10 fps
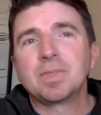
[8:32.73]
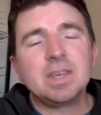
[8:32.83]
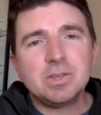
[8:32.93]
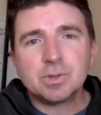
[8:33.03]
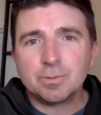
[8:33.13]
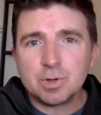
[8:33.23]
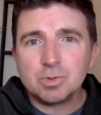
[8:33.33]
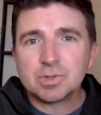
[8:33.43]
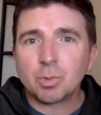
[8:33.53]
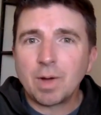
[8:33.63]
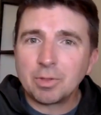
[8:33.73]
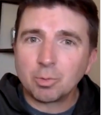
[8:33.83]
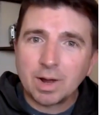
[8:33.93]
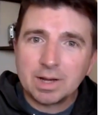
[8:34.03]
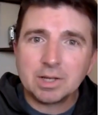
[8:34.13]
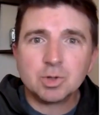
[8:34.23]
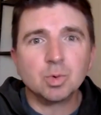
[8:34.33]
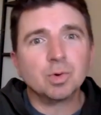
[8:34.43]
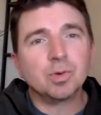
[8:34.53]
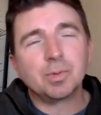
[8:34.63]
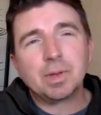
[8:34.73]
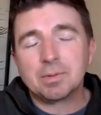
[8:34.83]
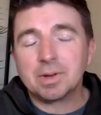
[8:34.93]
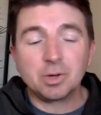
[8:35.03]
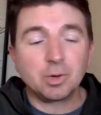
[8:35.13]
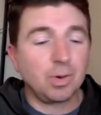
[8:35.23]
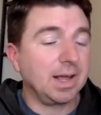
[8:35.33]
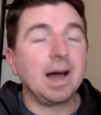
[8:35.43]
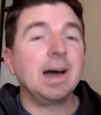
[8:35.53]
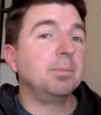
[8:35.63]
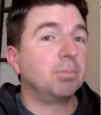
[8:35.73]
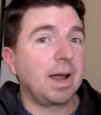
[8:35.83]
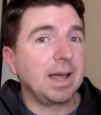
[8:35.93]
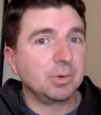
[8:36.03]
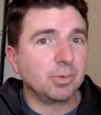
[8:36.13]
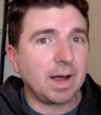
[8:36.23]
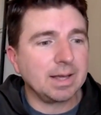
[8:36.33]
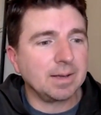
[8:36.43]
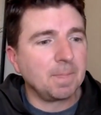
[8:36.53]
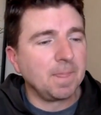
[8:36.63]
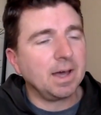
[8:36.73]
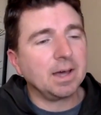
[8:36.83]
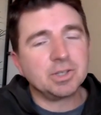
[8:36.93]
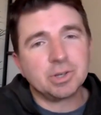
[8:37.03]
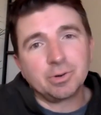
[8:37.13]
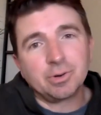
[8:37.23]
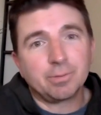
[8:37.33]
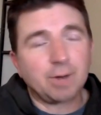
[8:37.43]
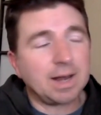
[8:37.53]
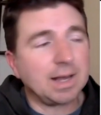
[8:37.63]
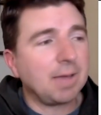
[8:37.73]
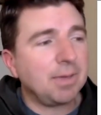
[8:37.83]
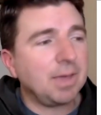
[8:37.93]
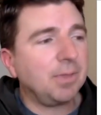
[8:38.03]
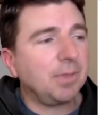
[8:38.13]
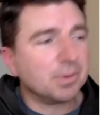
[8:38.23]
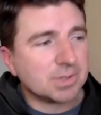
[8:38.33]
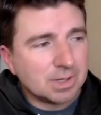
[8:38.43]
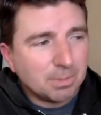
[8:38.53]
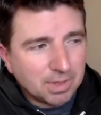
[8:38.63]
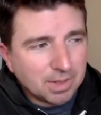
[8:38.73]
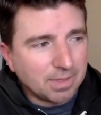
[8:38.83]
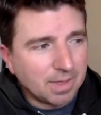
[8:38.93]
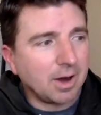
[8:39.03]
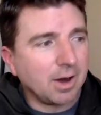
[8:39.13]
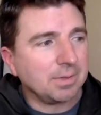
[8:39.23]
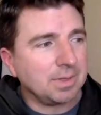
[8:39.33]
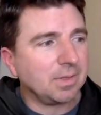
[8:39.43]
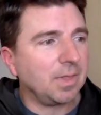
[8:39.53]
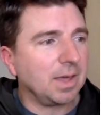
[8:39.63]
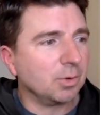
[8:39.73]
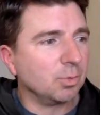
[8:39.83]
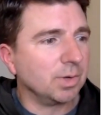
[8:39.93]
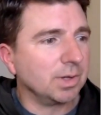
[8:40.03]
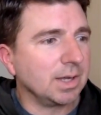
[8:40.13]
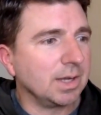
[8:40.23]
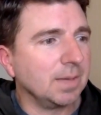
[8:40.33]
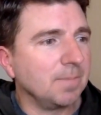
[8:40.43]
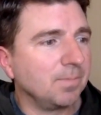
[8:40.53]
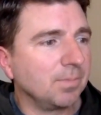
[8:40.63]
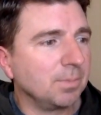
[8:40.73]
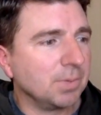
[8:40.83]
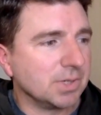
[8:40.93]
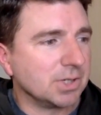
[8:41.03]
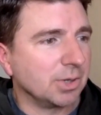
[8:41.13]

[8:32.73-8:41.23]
ease of use around the writing tools and creating on-brand writing, generative writing. I think there's something there. I think that they could really position